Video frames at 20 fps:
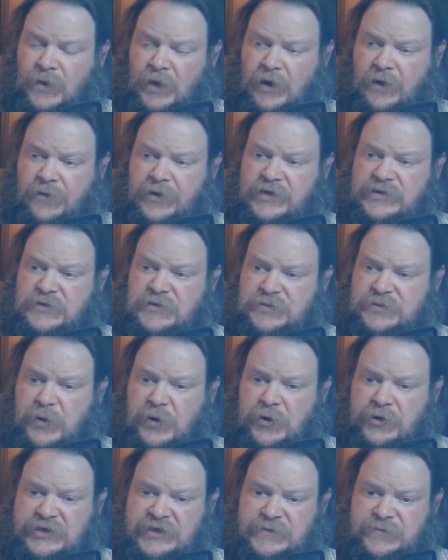And this was
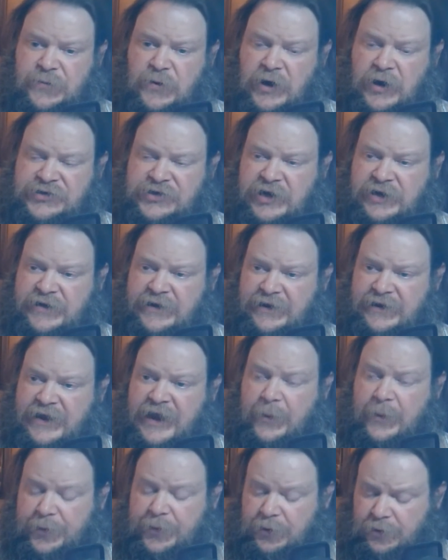Marx's project in
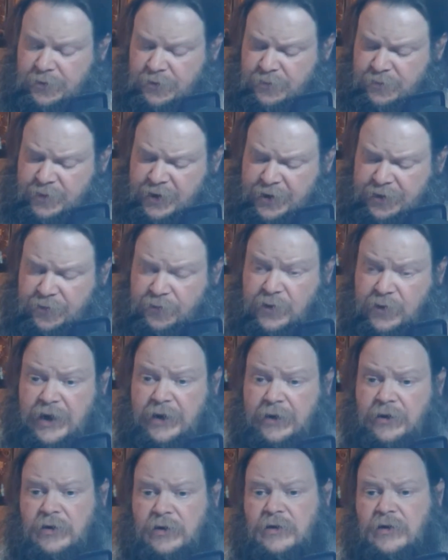Capital, by the way,
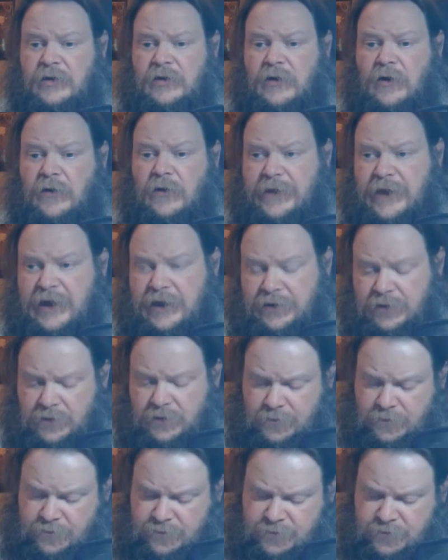on that
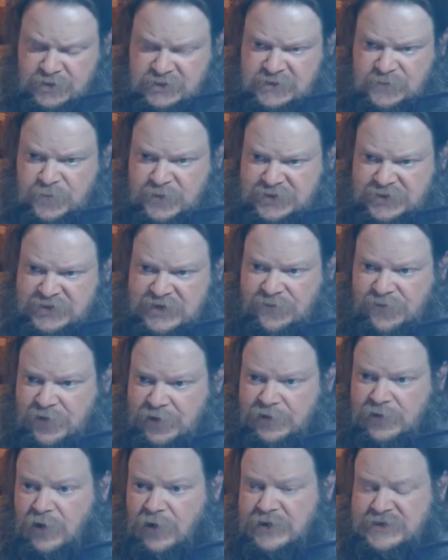
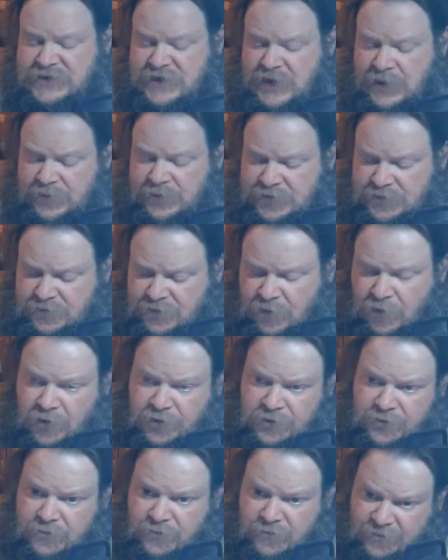specific concept,
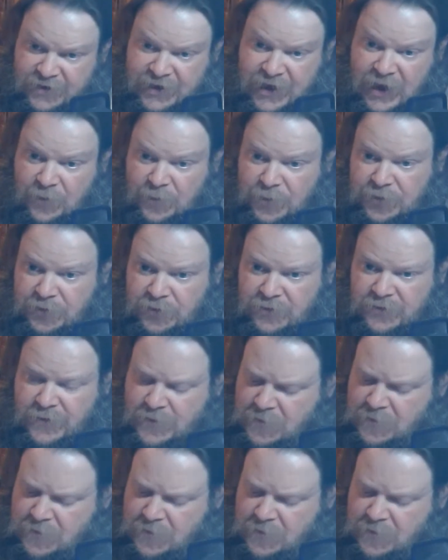on capital.